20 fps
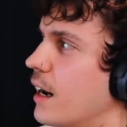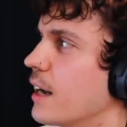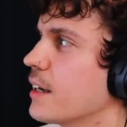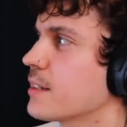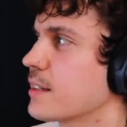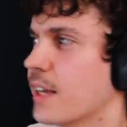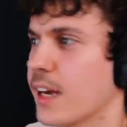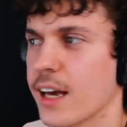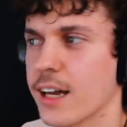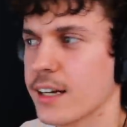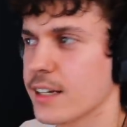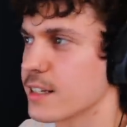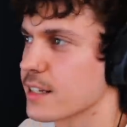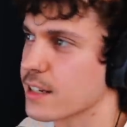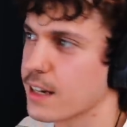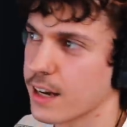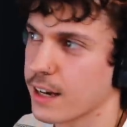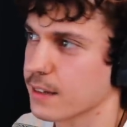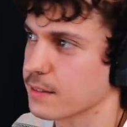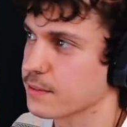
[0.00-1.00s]
Canada's
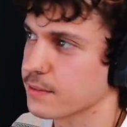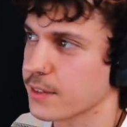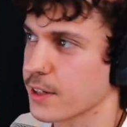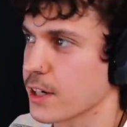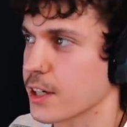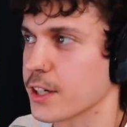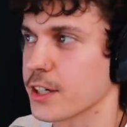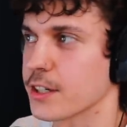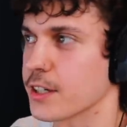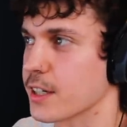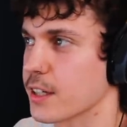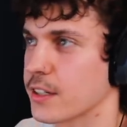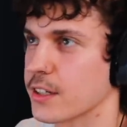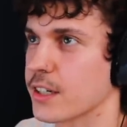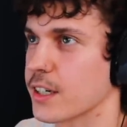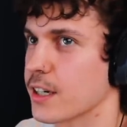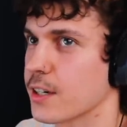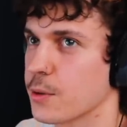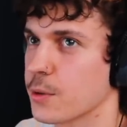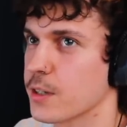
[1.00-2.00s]
not very good either.
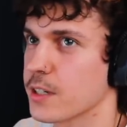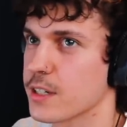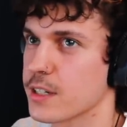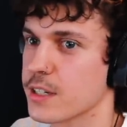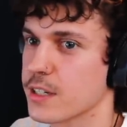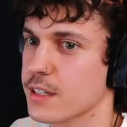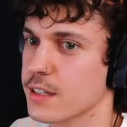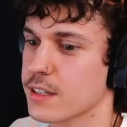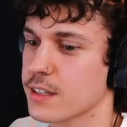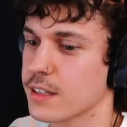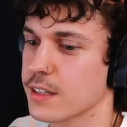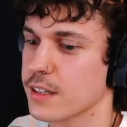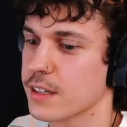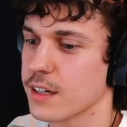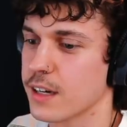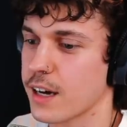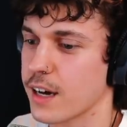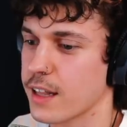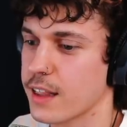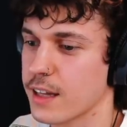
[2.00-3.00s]
It was,
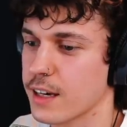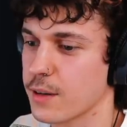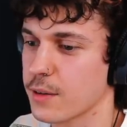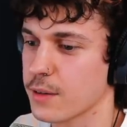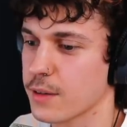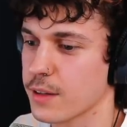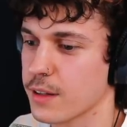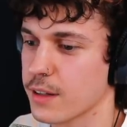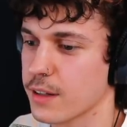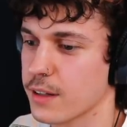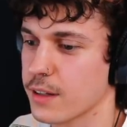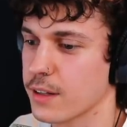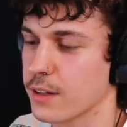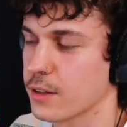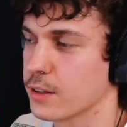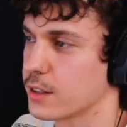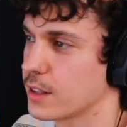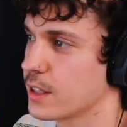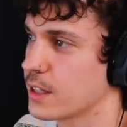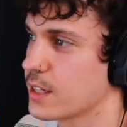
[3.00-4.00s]
I think the
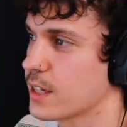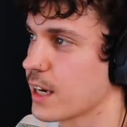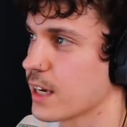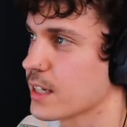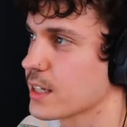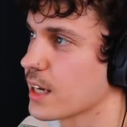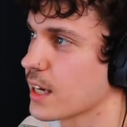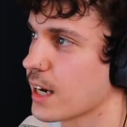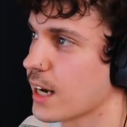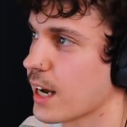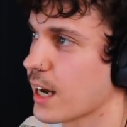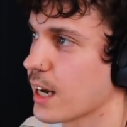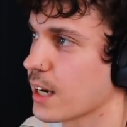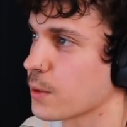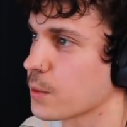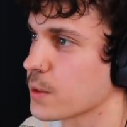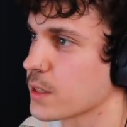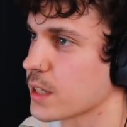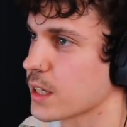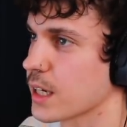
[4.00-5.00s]
only sex that I had
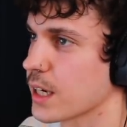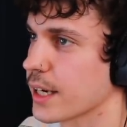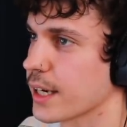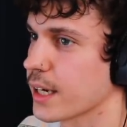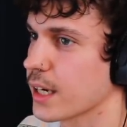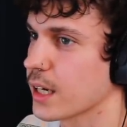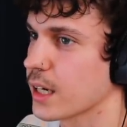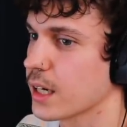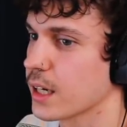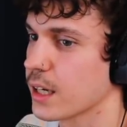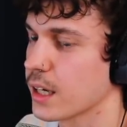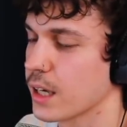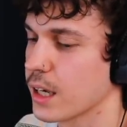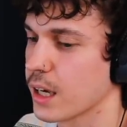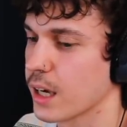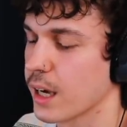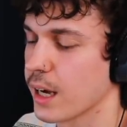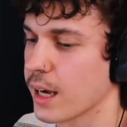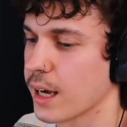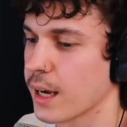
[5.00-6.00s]
was like,
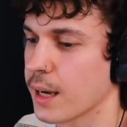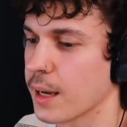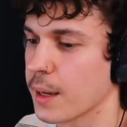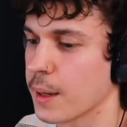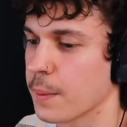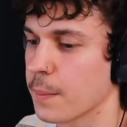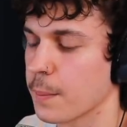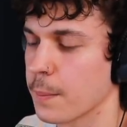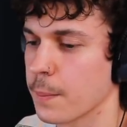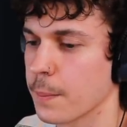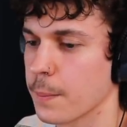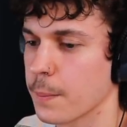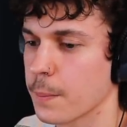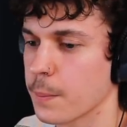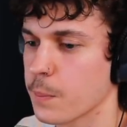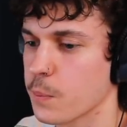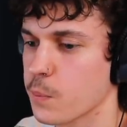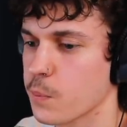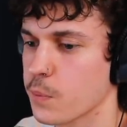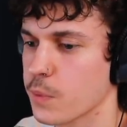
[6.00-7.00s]
it
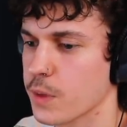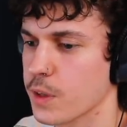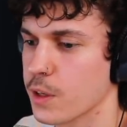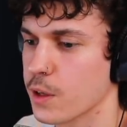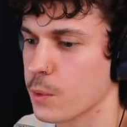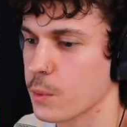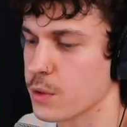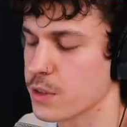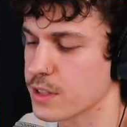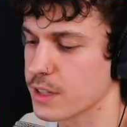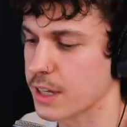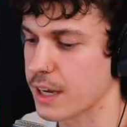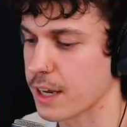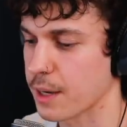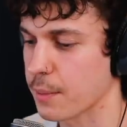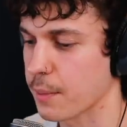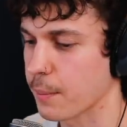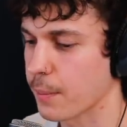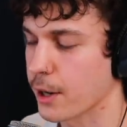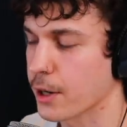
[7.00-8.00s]
was like
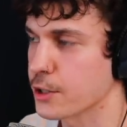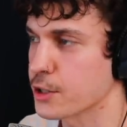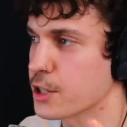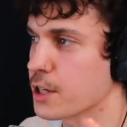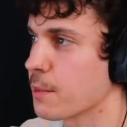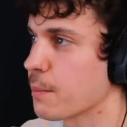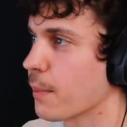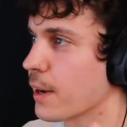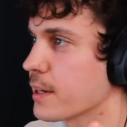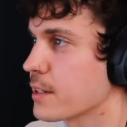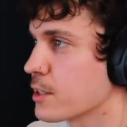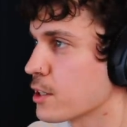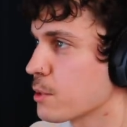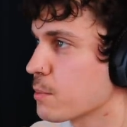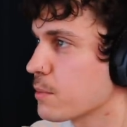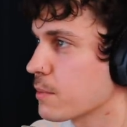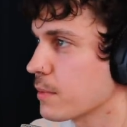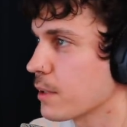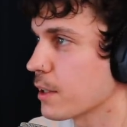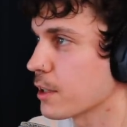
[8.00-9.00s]
our gym
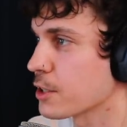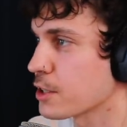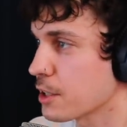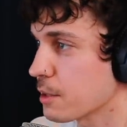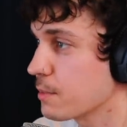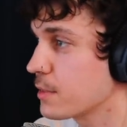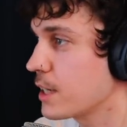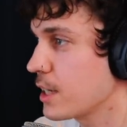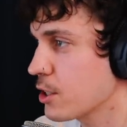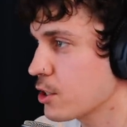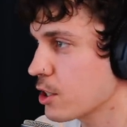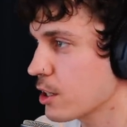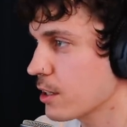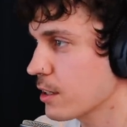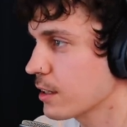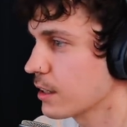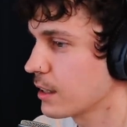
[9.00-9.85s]
teacher.